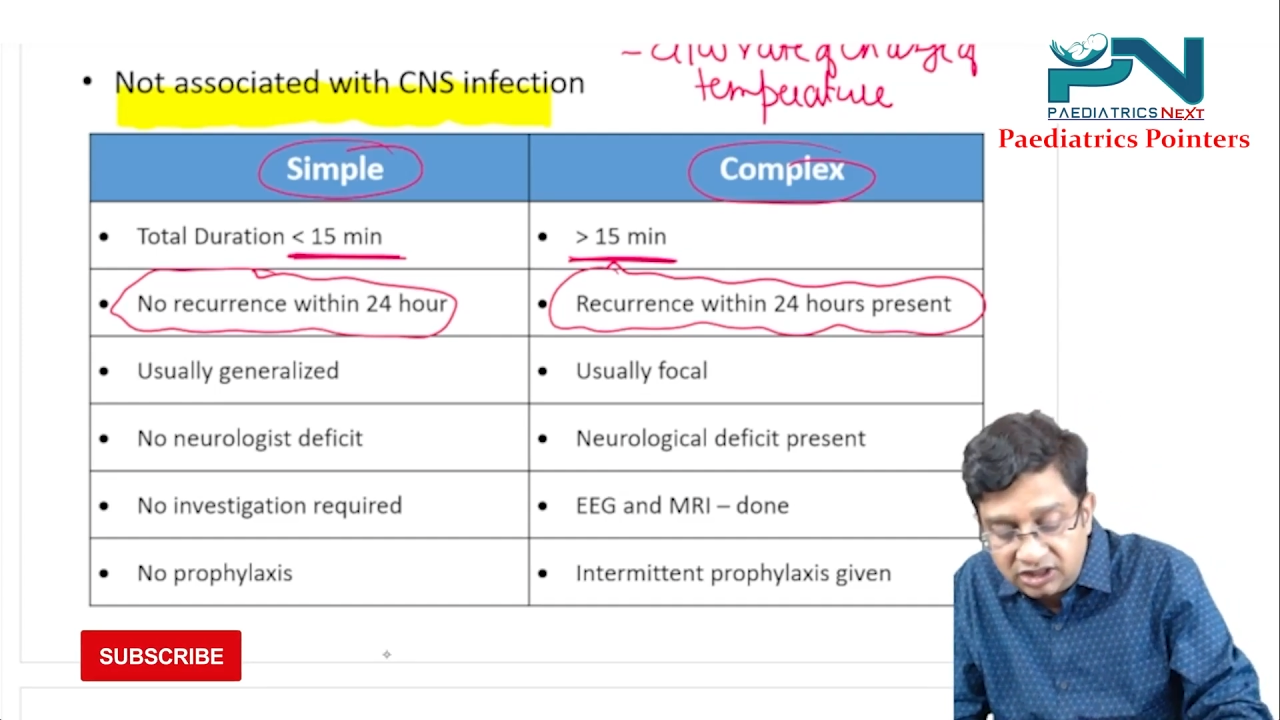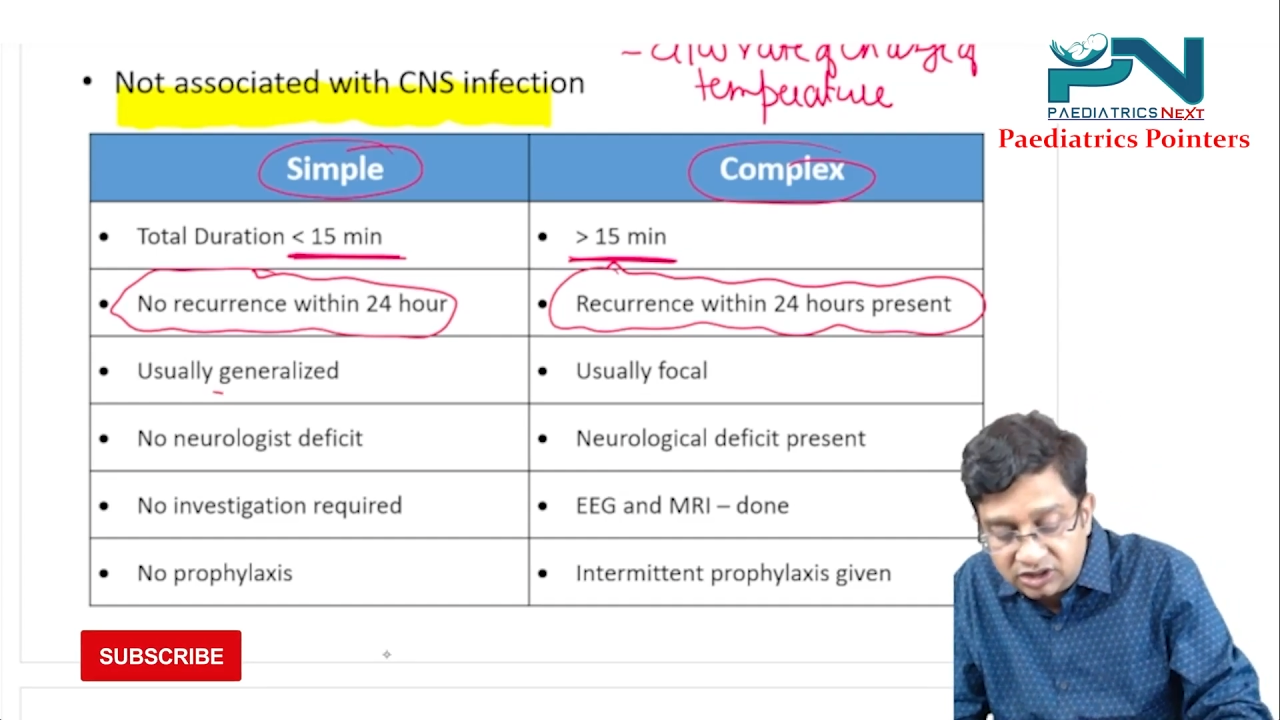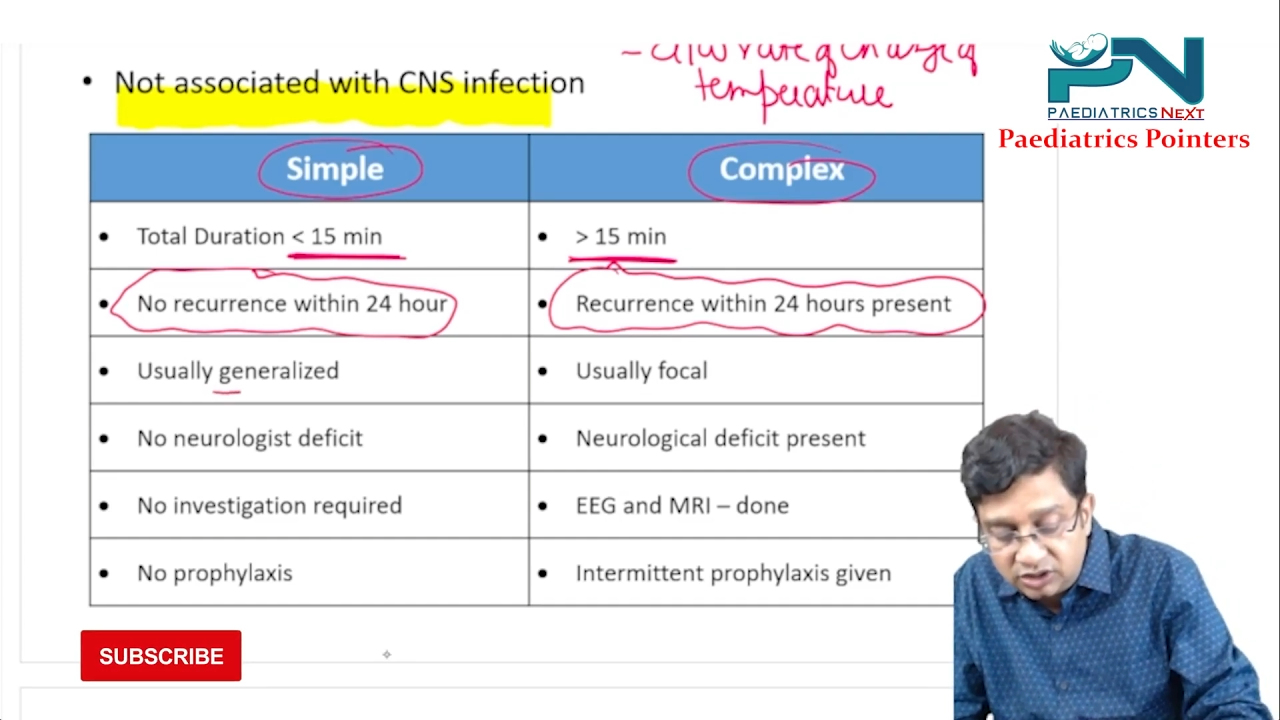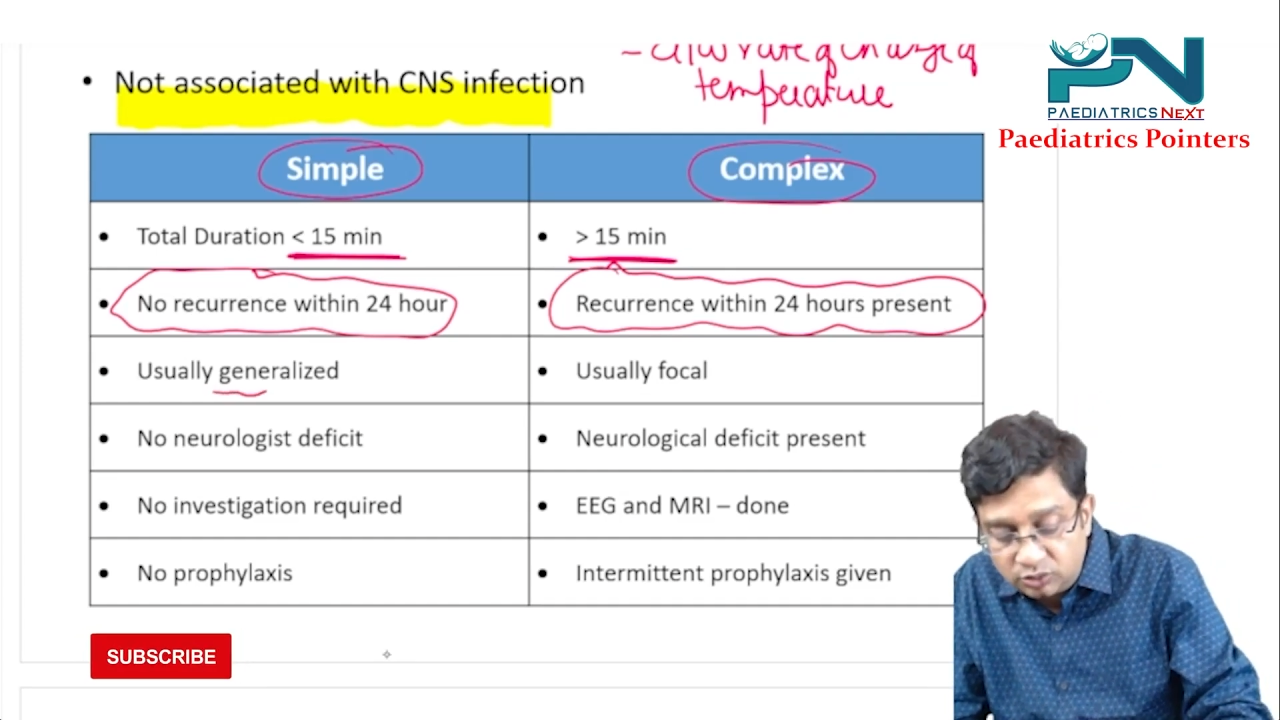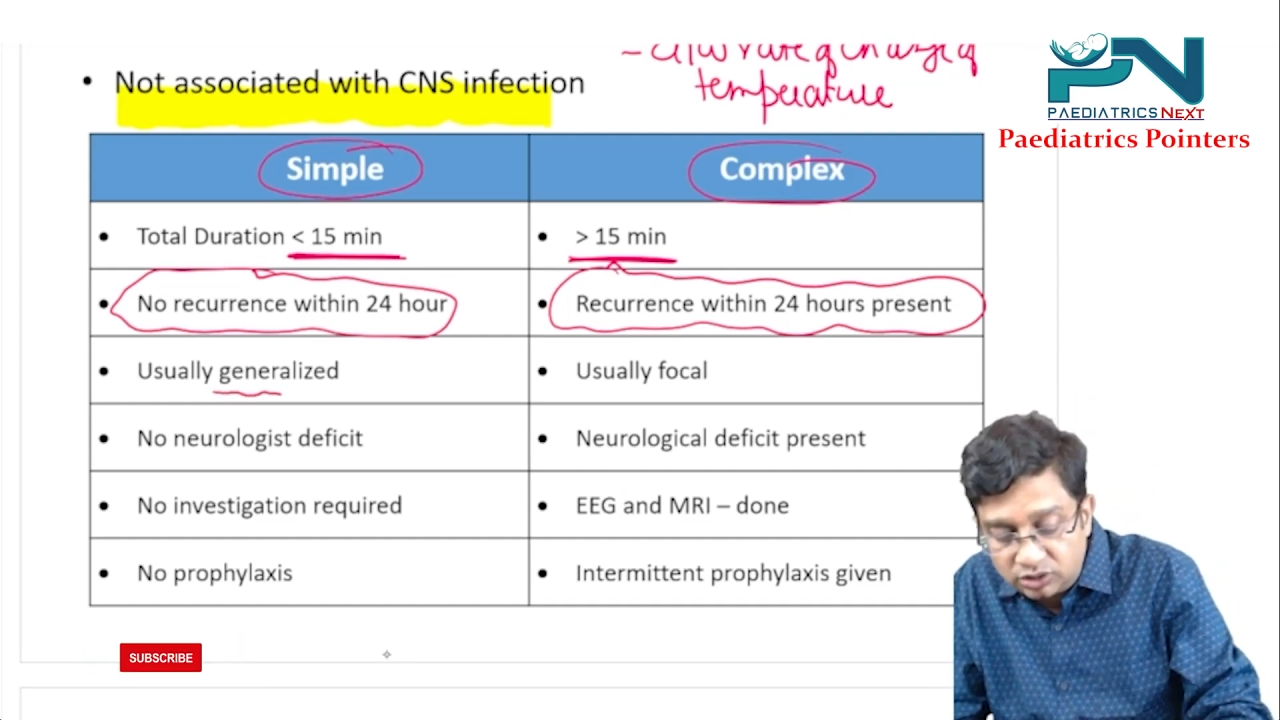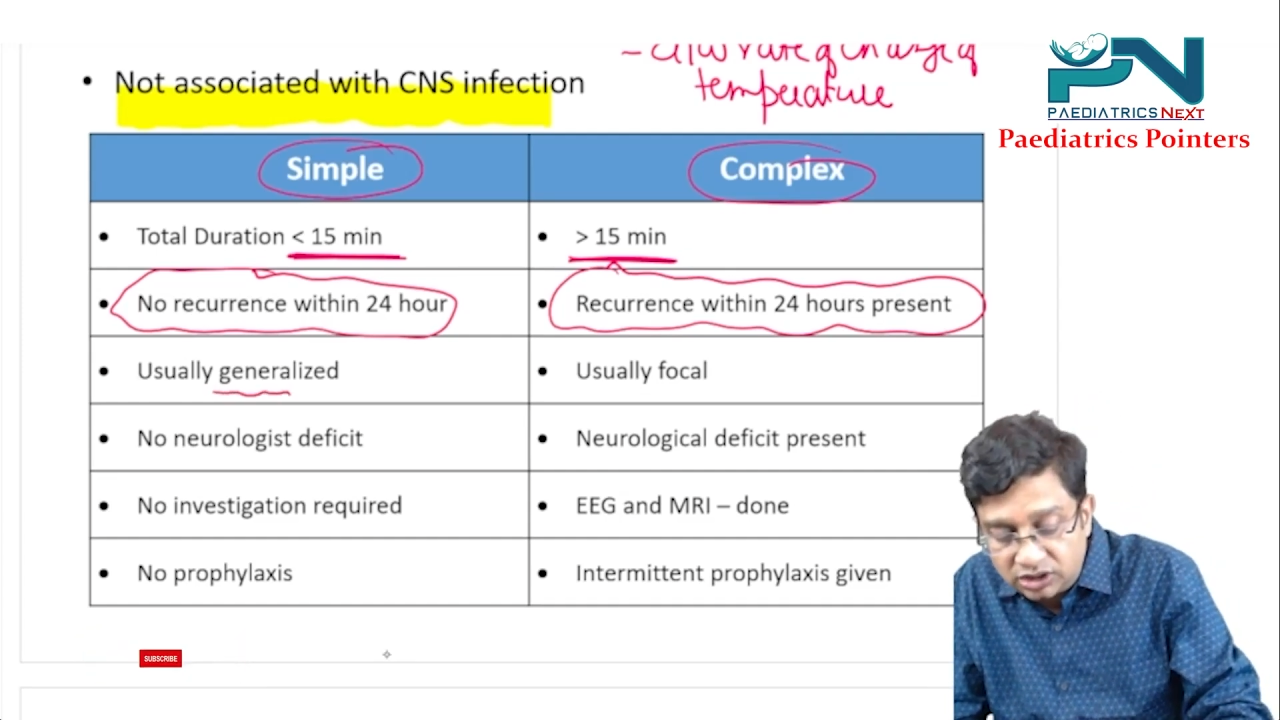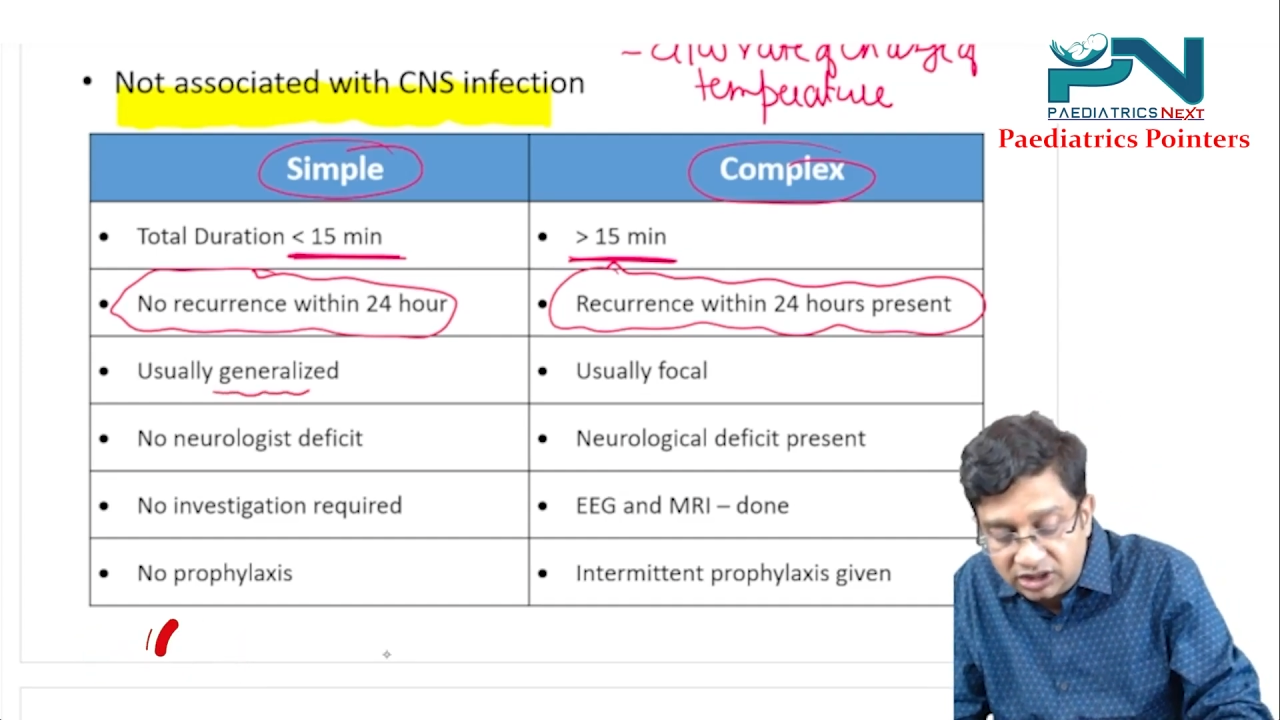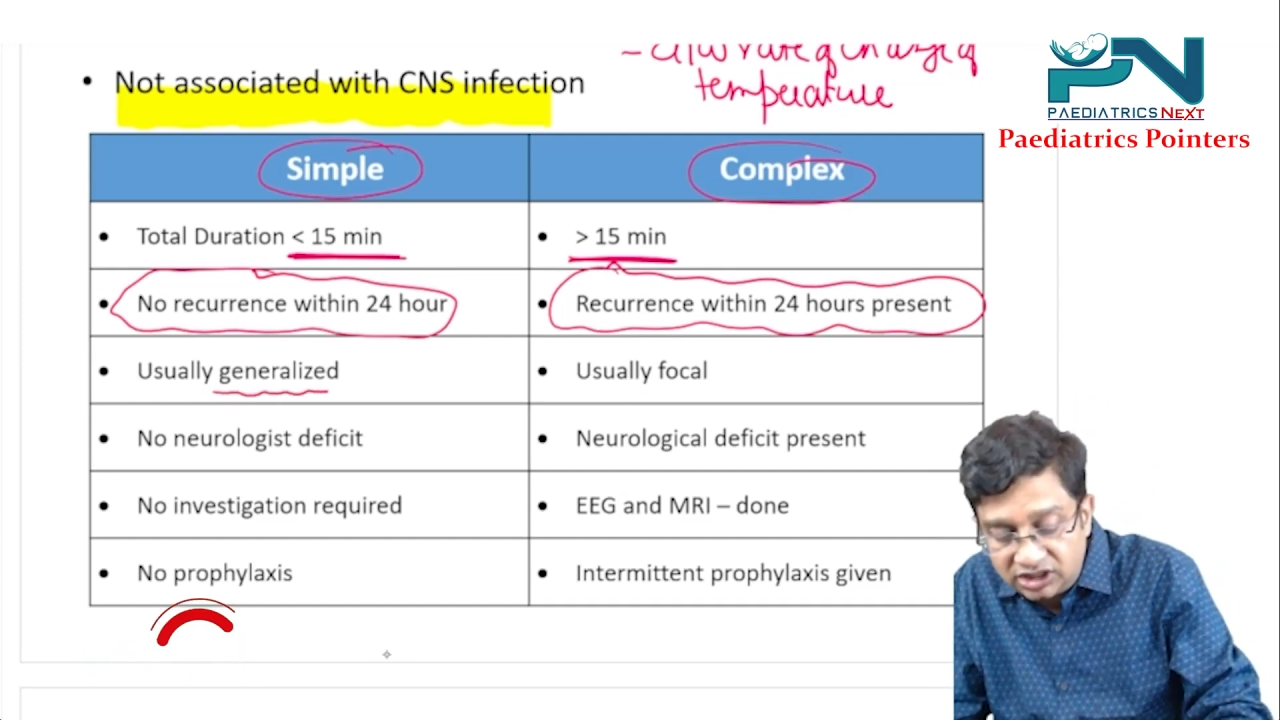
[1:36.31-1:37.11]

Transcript: is usually